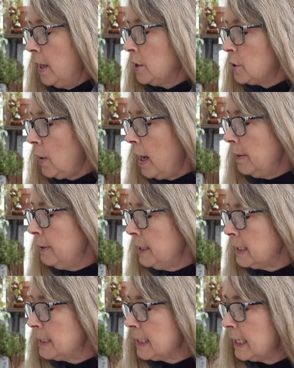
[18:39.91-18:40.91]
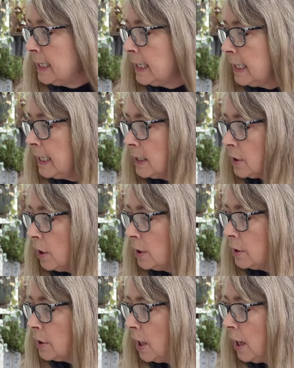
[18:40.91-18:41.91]
So I'm going to set these on
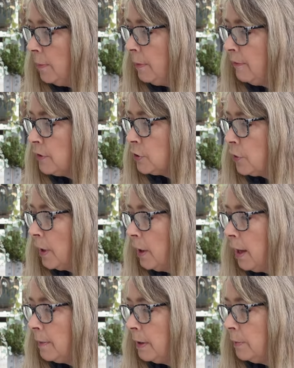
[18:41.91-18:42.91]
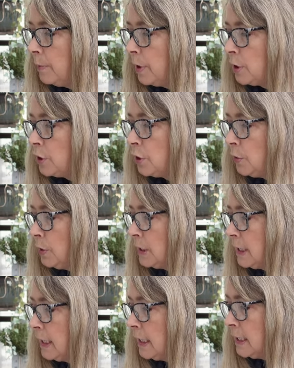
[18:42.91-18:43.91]
top of the soil. I'm going to put two
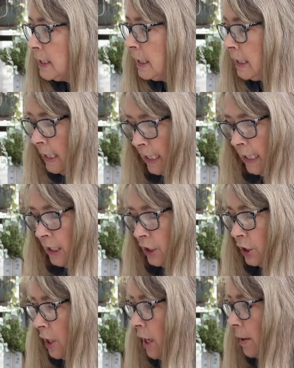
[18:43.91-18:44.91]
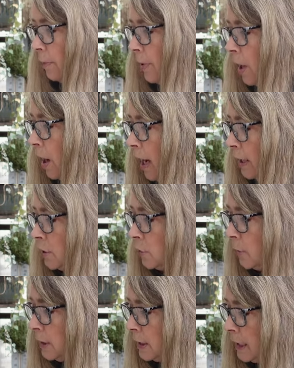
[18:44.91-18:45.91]
seeds in each pot
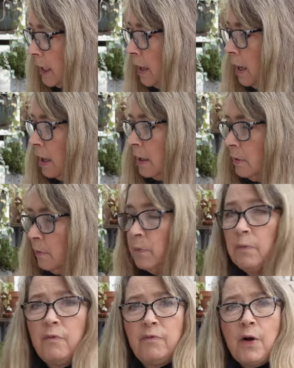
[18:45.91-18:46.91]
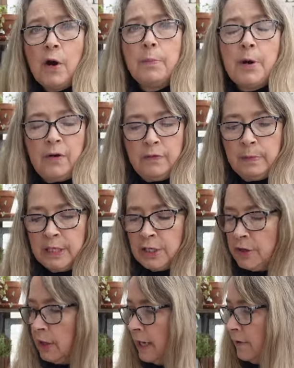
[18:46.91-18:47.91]
towards the far apart from each
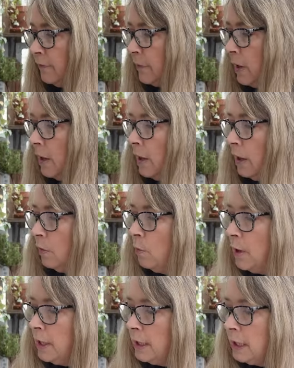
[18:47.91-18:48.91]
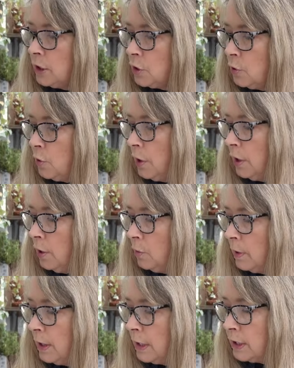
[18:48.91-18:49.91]
other, like one in this corner and
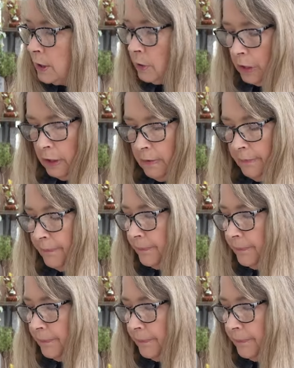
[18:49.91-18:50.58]
one in this corner.